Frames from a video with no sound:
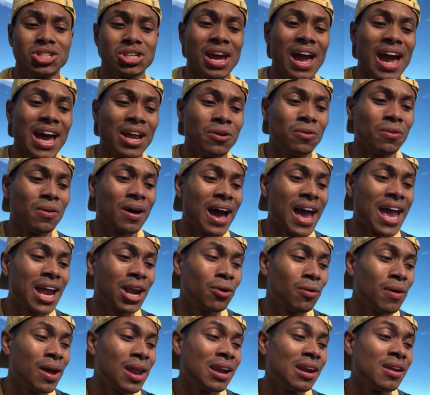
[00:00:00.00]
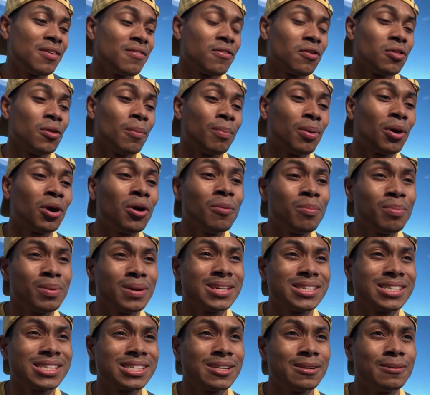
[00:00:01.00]
channel, I created it for the
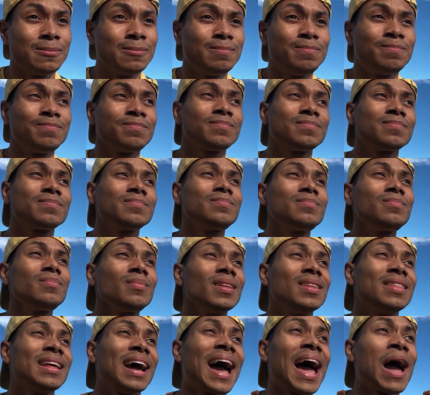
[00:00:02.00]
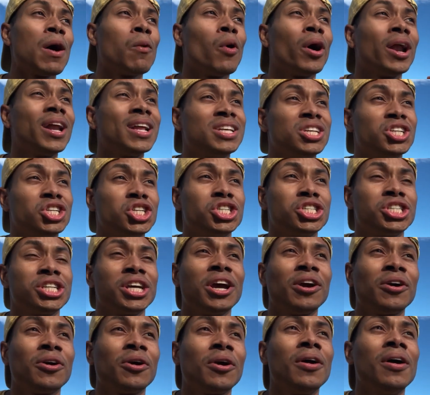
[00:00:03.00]
purpose that I wanted to
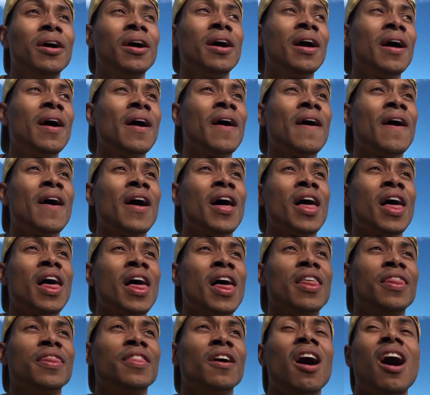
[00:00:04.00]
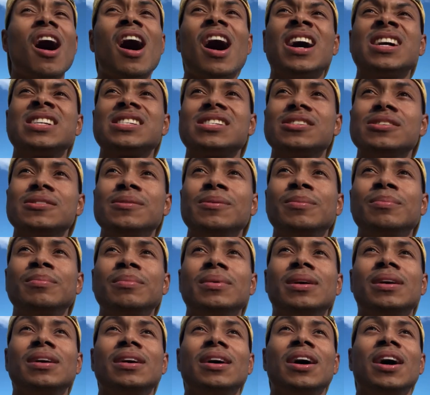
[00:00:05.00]
share the
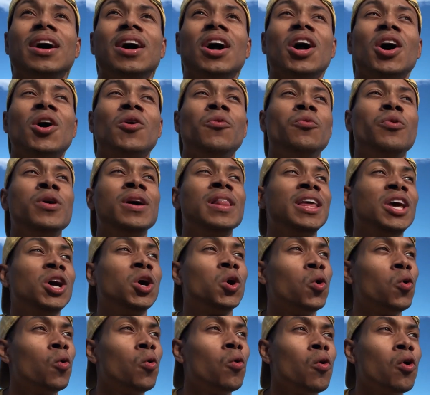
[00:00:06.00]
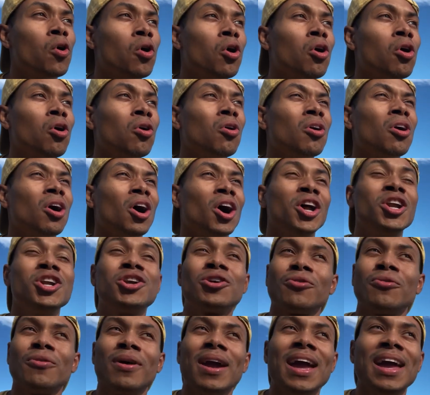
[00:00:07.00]
awesome, really cool,
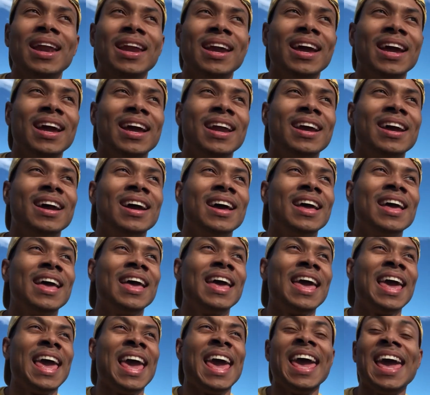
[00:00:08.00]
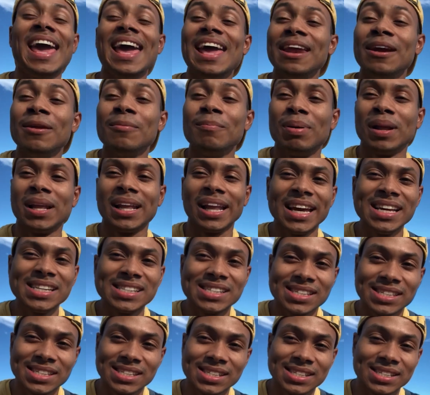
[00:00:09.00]
underrated, hidden
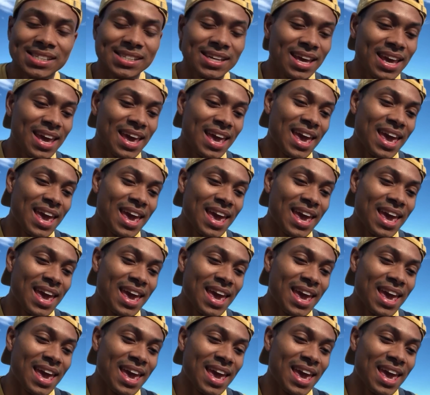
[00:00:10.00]
places